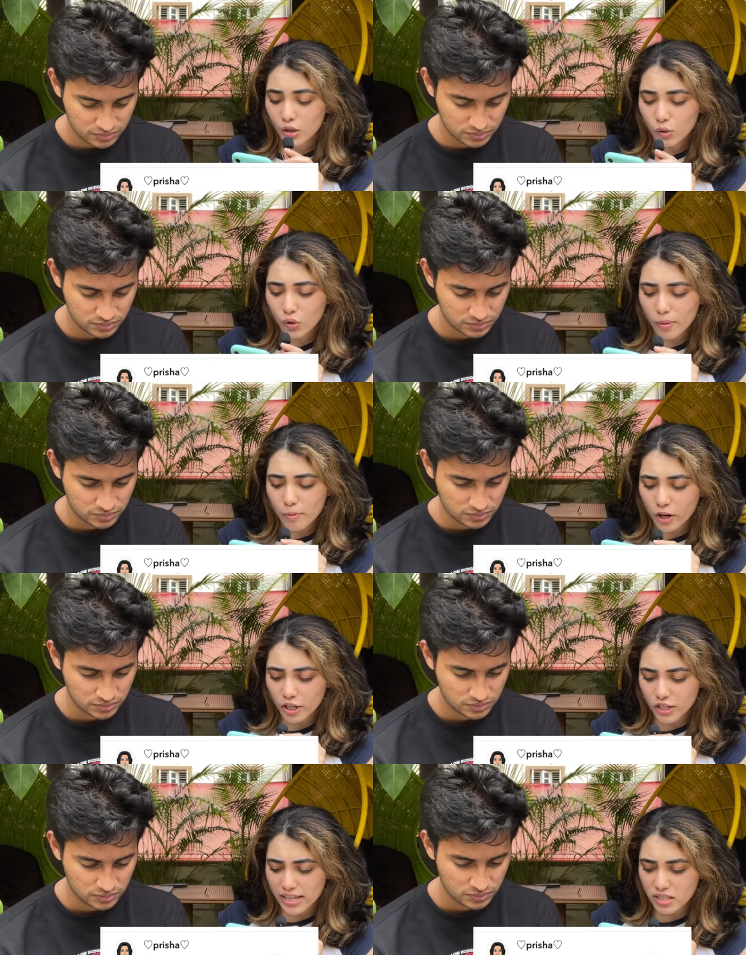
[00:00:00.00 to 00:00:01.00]
Speaker 1: Who
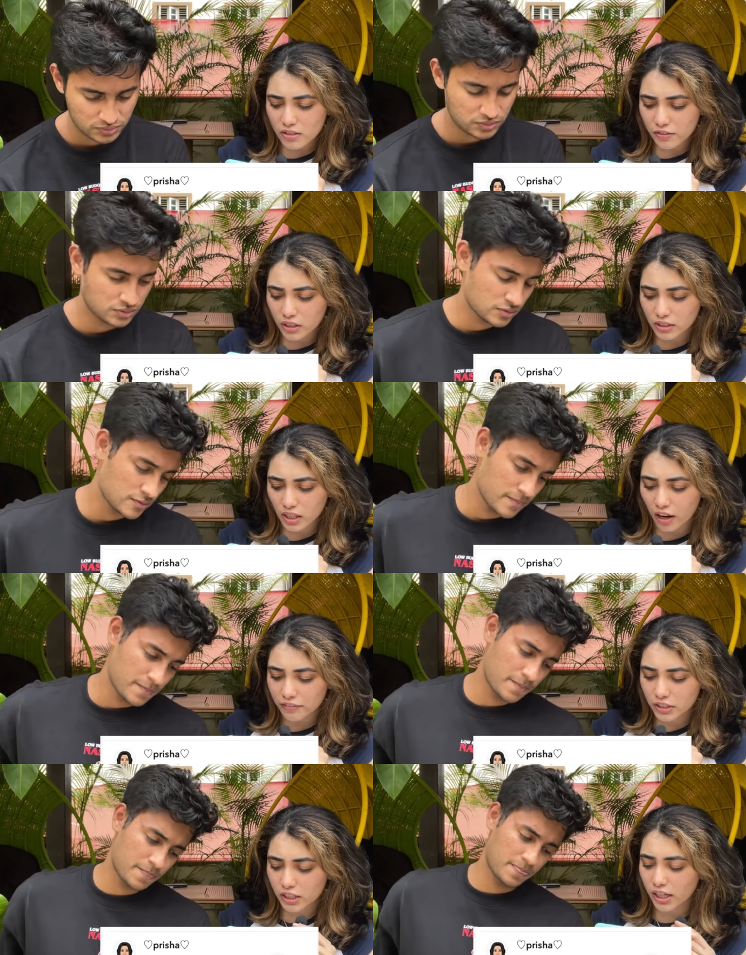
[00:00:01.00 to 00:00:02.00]
apologizes first
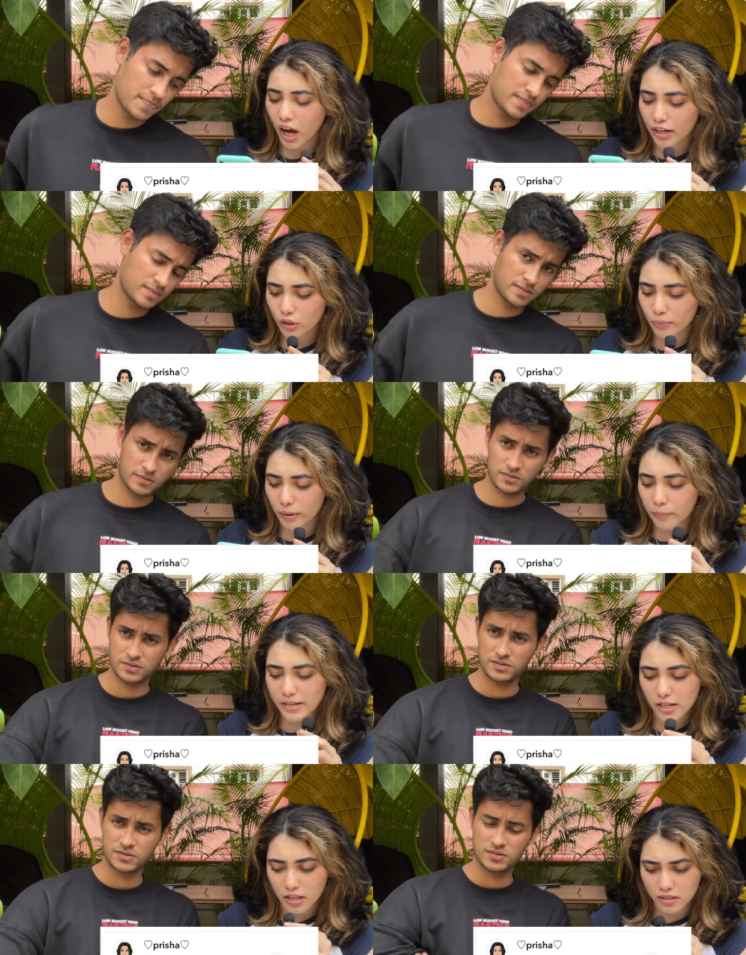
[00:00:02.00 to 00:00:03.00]
after an argument? Please
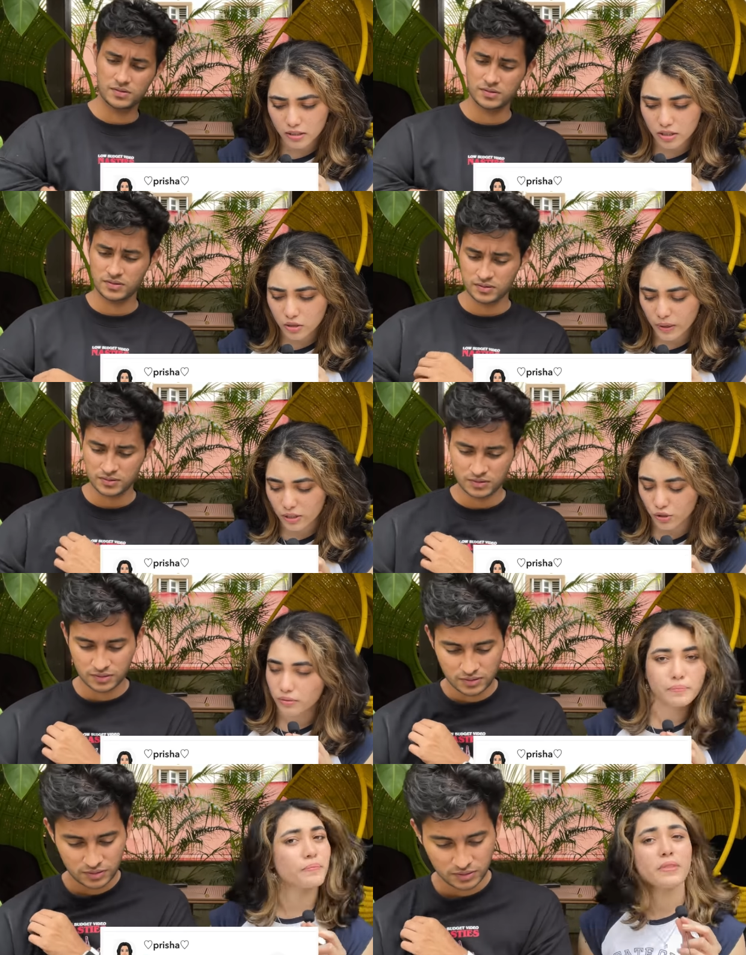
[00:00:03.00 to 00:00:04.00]
answer this question.
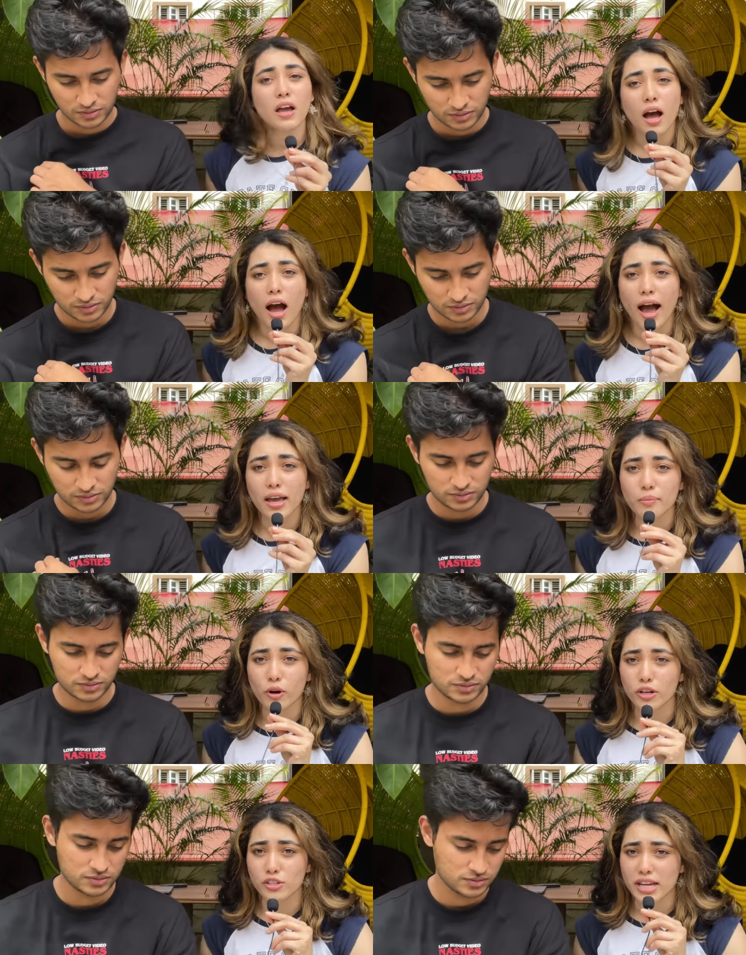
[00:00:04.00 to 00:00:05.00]
I
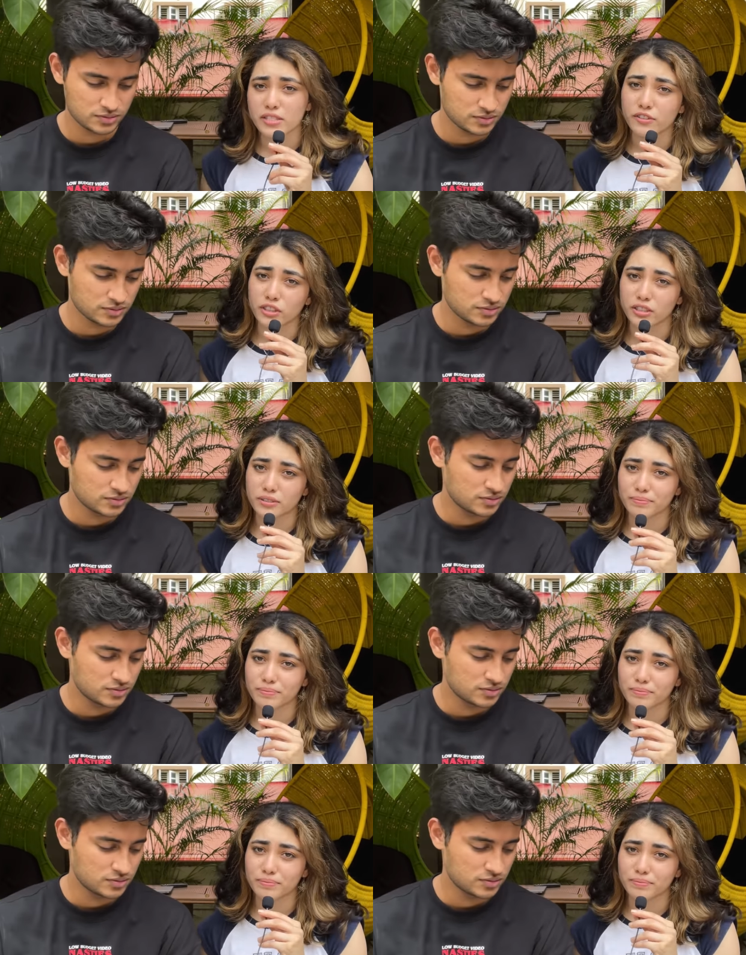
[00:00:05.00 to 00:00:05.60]
apologize first.